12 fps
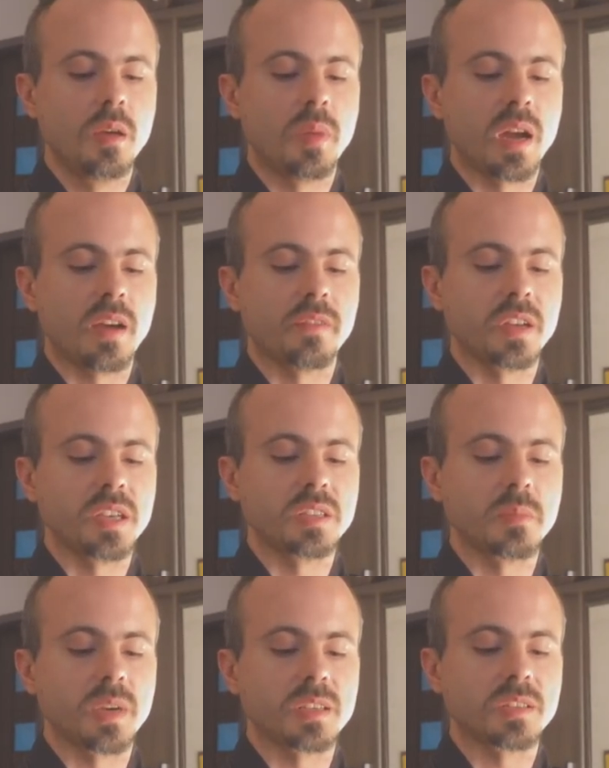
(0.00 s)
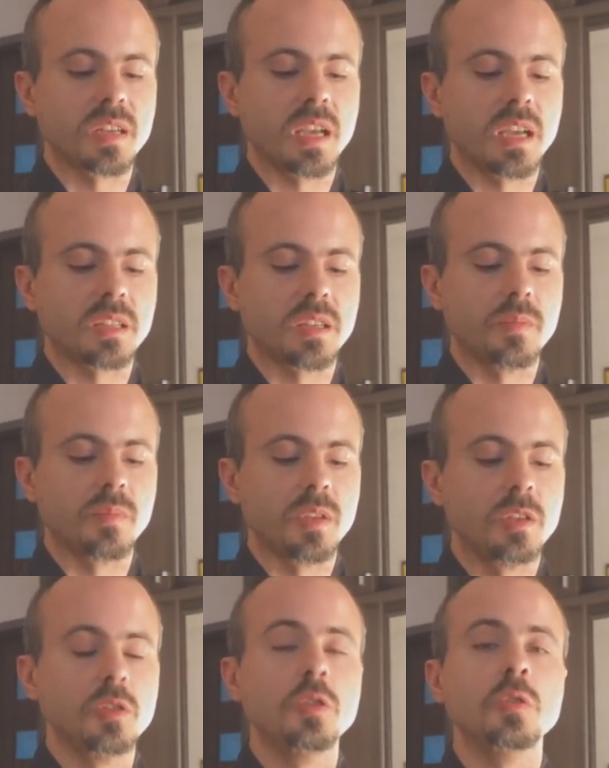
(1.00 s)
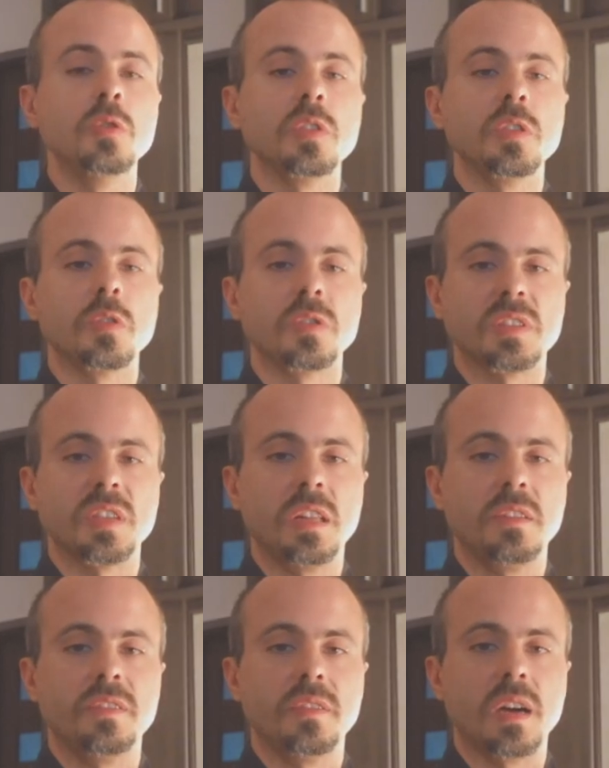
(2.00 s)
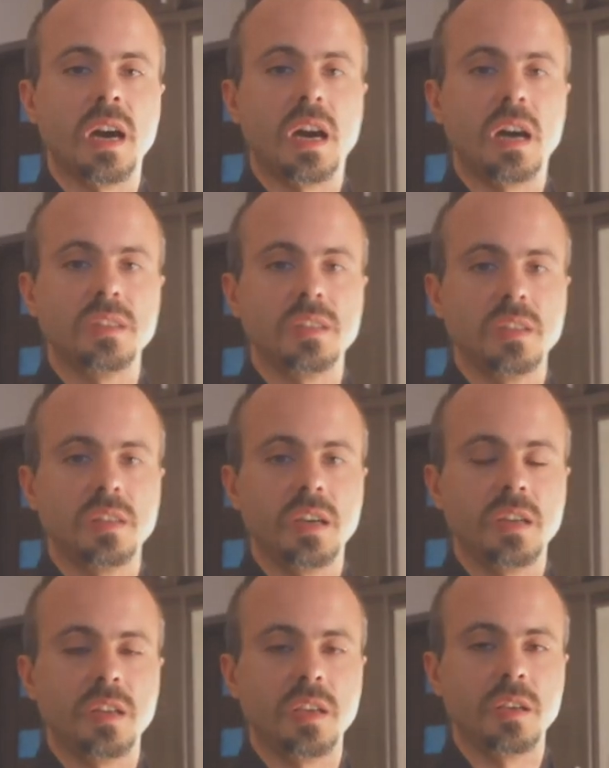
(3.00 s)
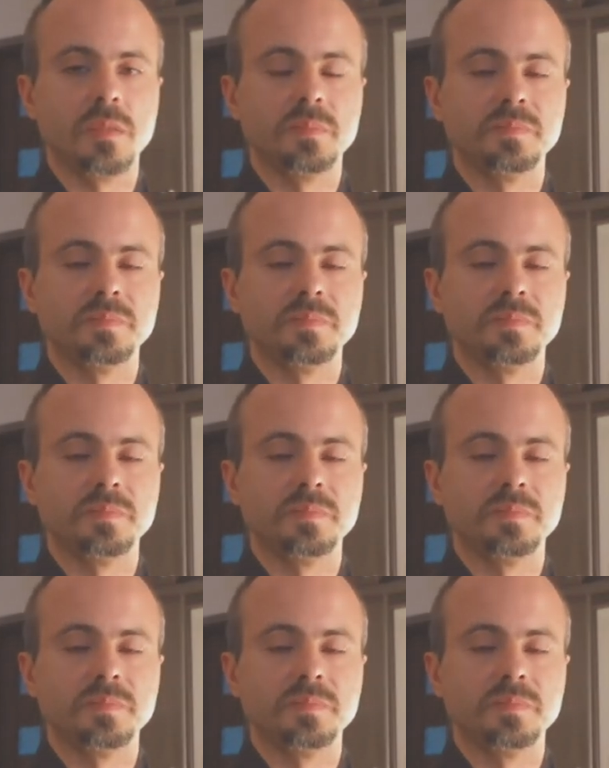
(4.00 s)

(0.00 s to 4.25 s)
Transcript: Paraphrasing Master Getter, you yourself are the learning.